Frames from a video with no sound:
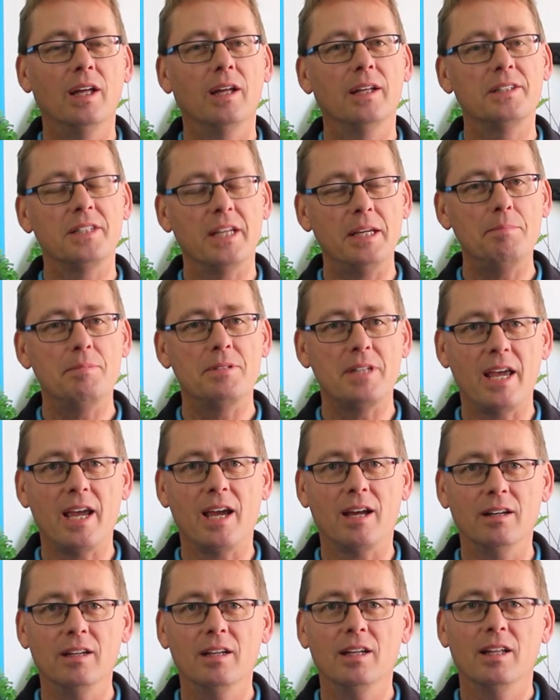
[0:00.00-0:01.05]
deep
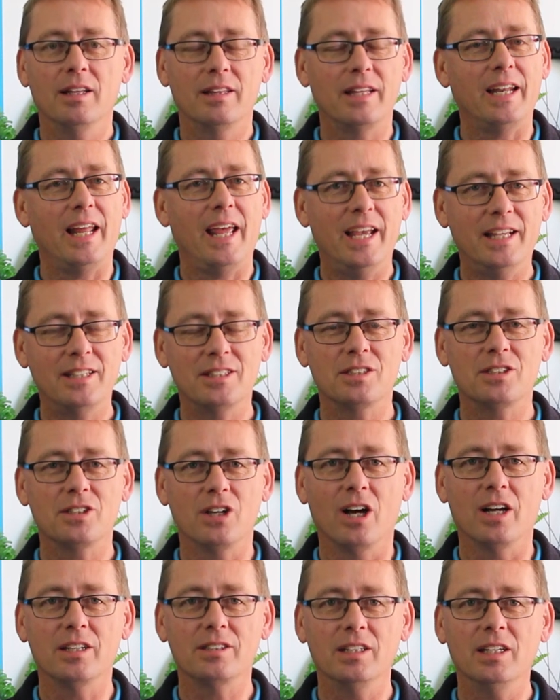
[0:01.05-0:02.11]
down that
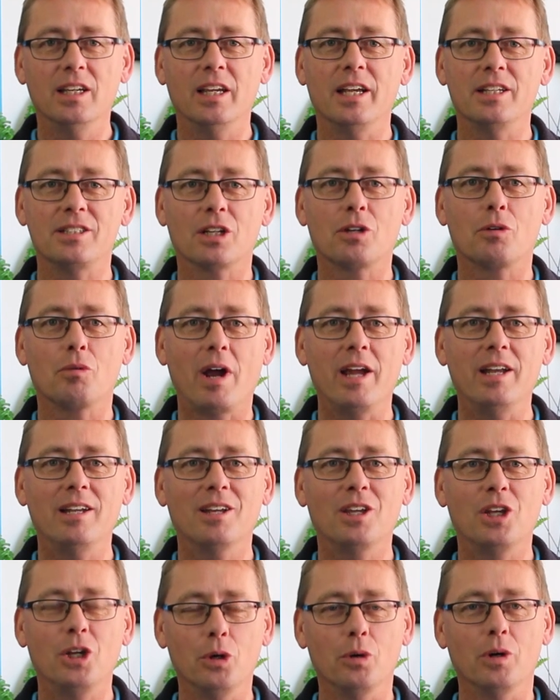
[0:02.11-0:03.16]
exercising is a great
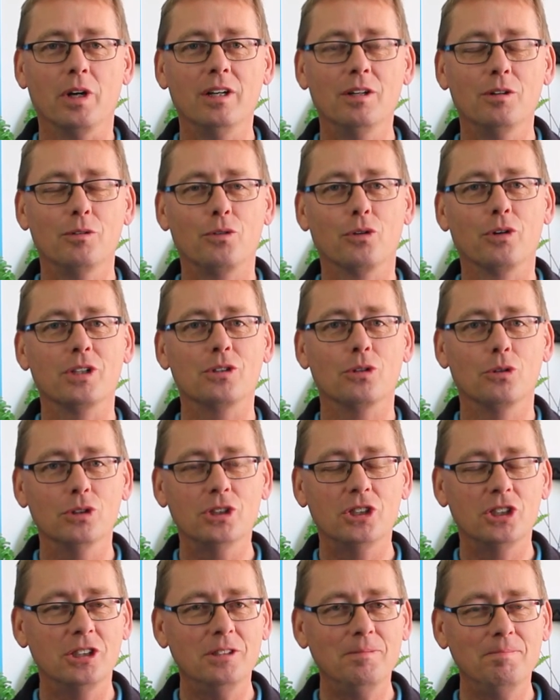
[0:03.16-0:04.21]
cure for
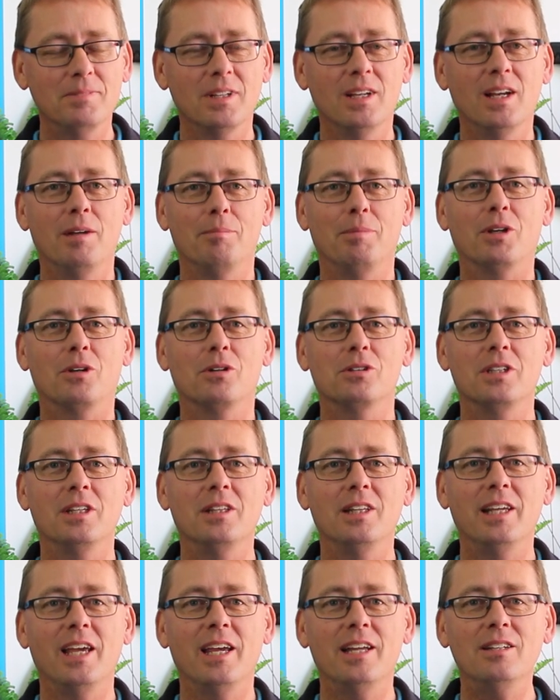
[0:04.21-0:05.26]
exhaustion, because in
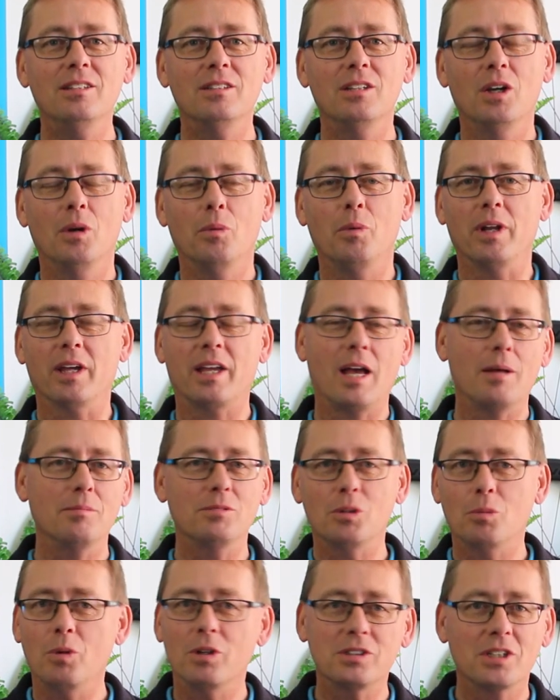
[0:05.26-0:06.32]
the end, when it comes to
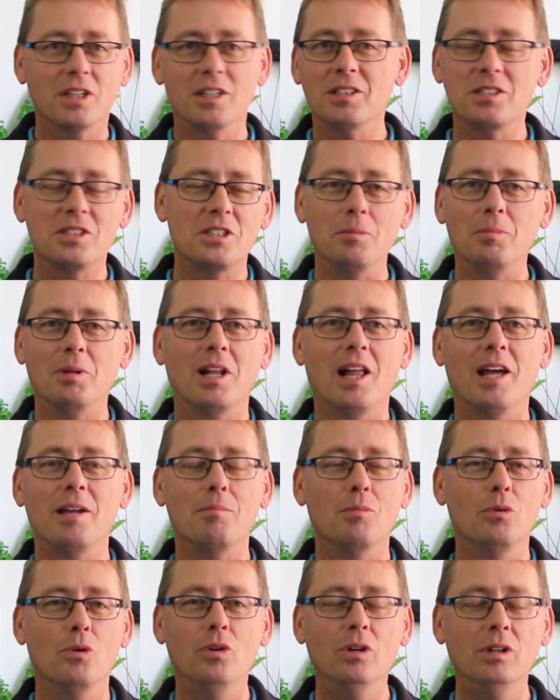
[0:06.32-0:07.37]
what's going to stimulate
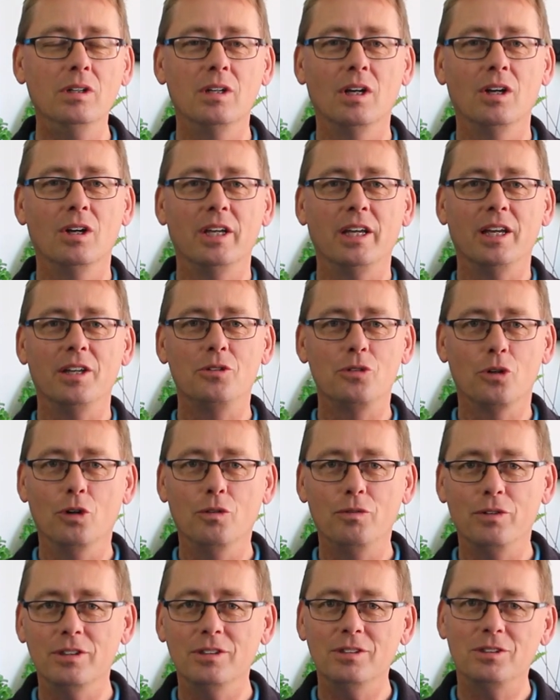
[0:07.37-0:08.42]
more,
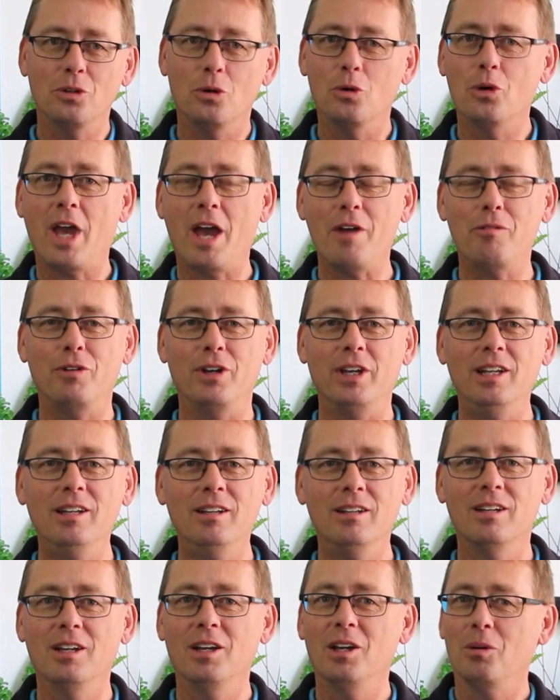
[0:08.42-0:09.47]
endorphins or caffeine,
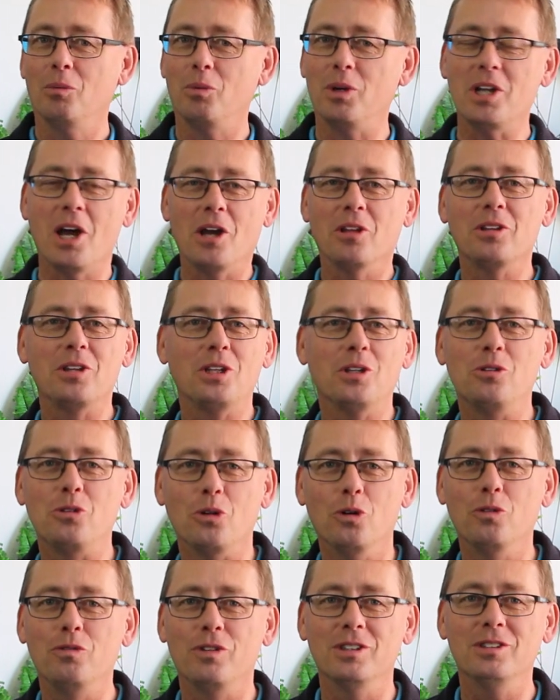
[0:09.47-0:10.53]
we know that the
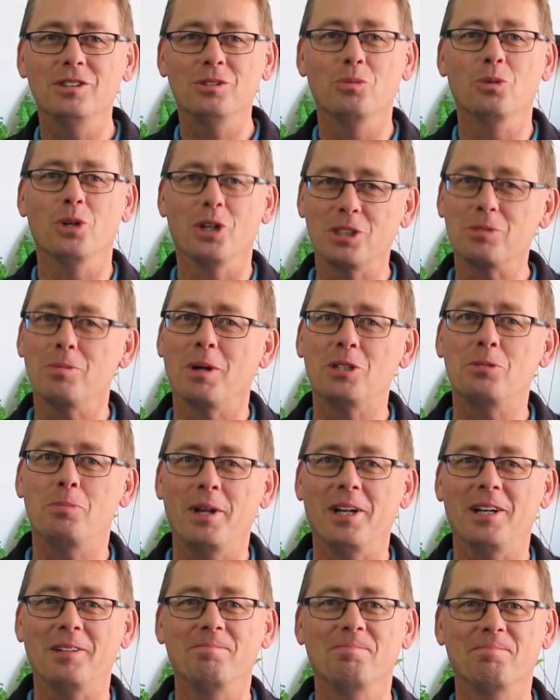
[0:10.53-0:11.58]
endorphins works much better.